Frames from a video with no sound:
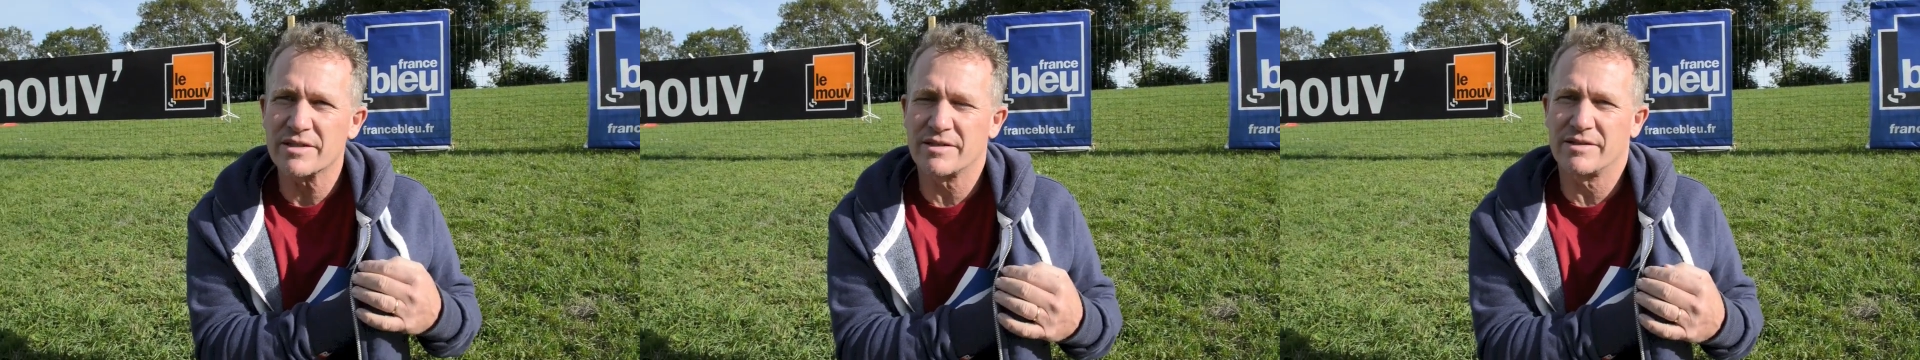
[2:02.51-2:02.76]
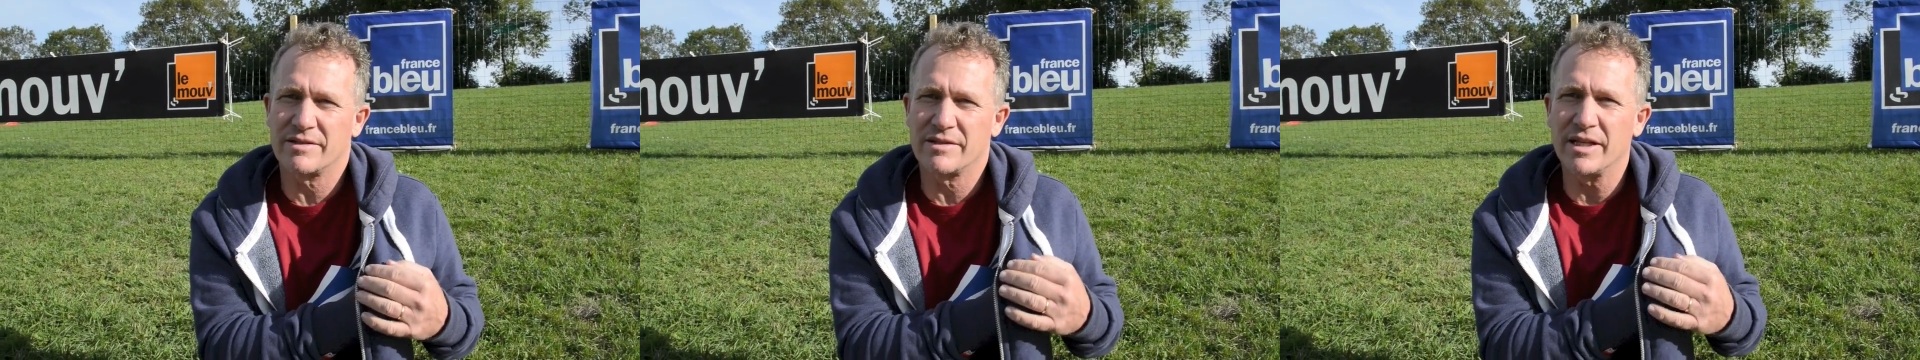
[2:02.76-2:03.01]

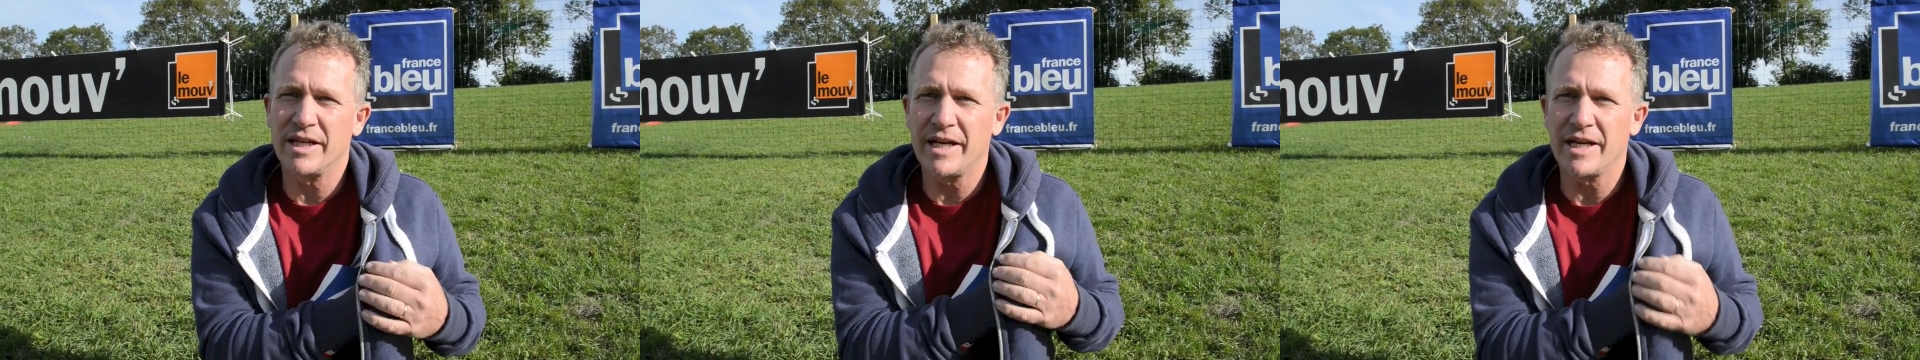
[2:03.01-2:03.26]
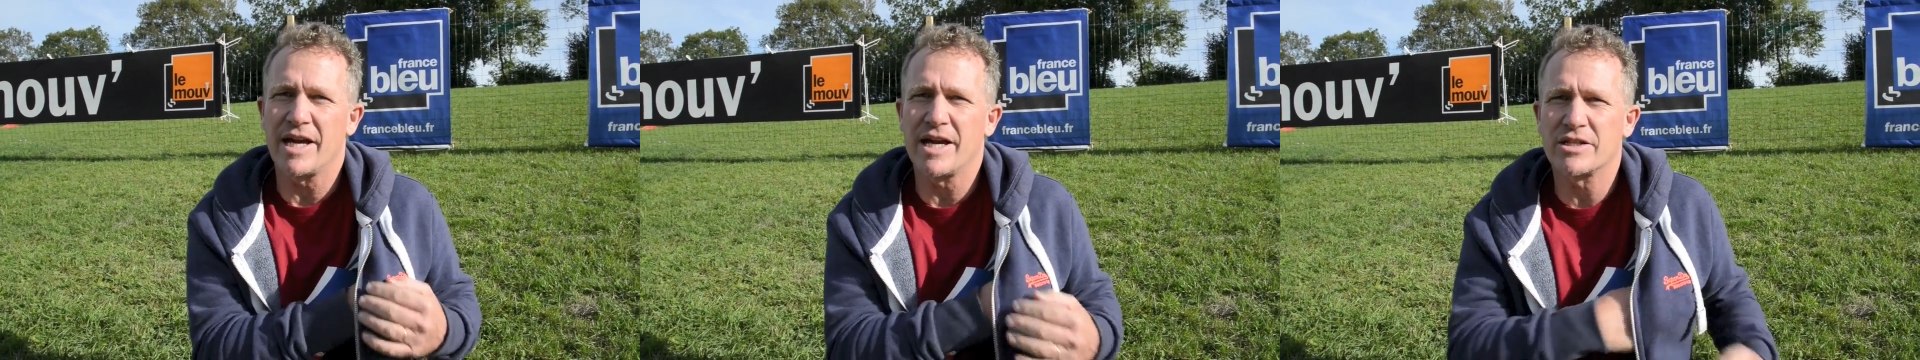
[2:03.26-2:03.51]
It's the
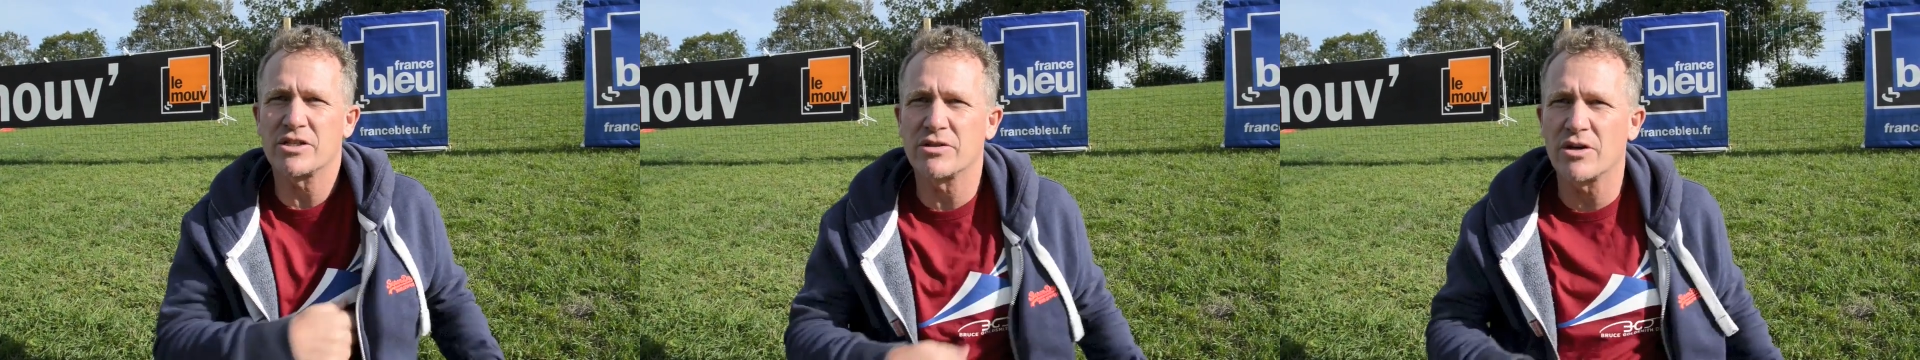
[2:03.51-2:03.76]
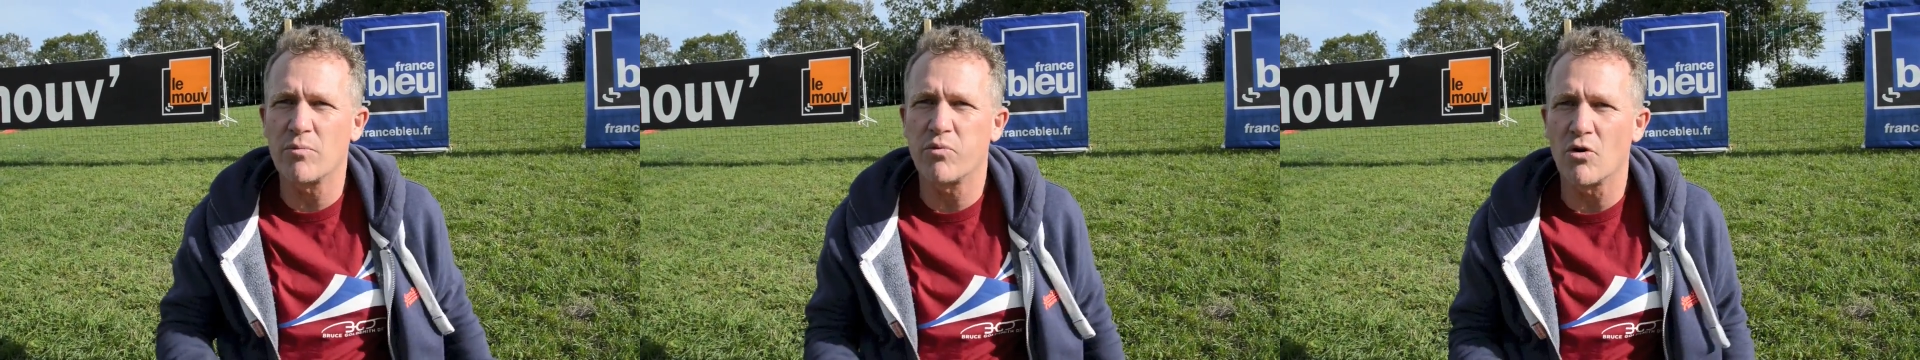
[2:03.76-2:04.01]
leading edge
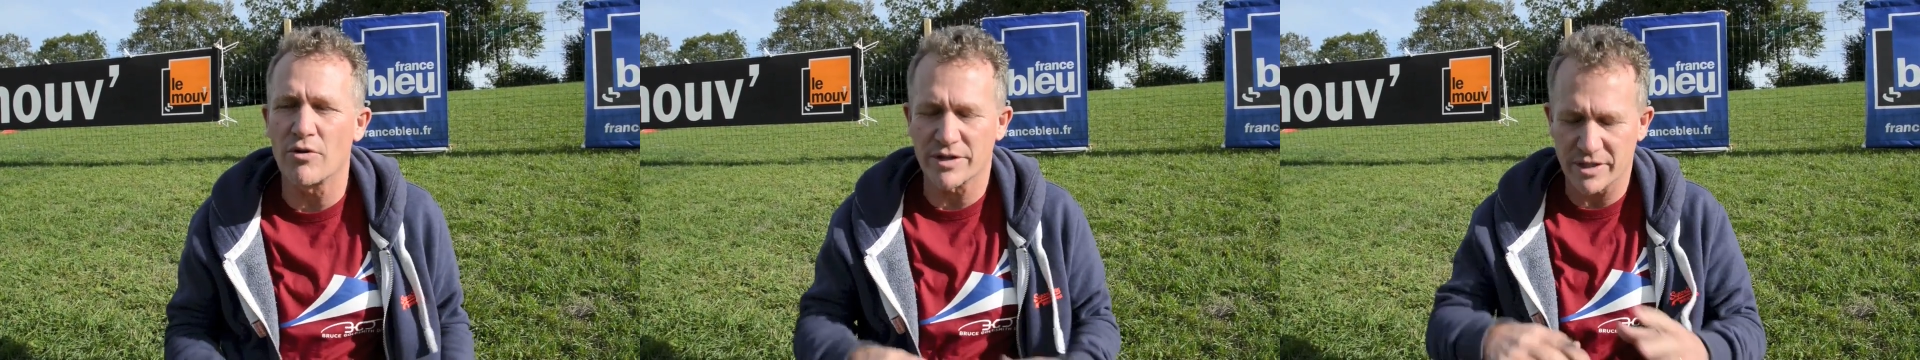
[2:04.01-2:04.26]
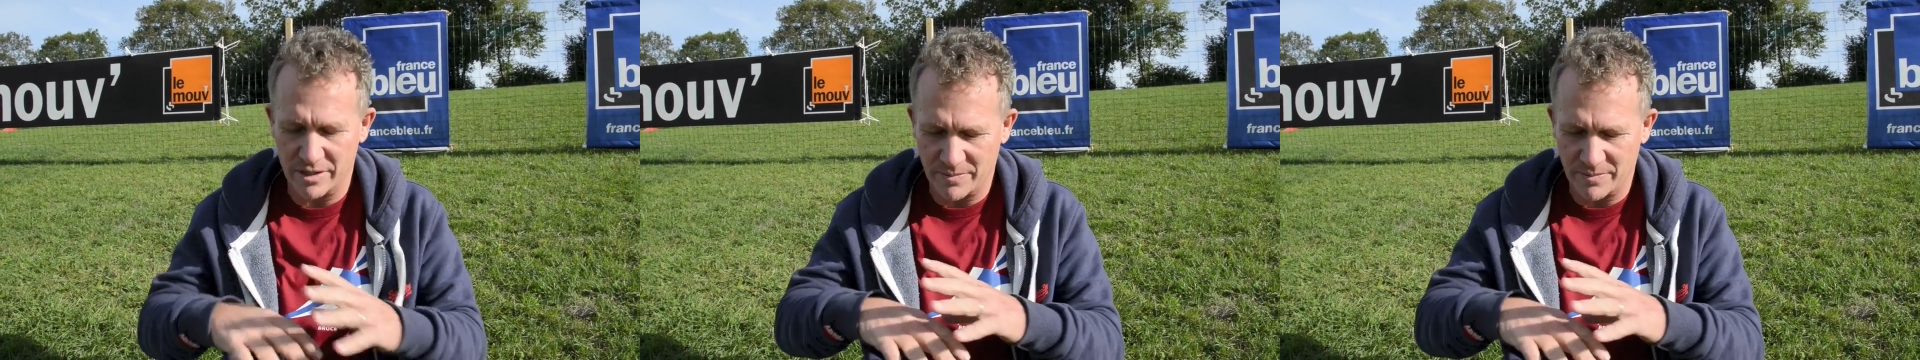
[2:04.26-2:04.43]
to go porous.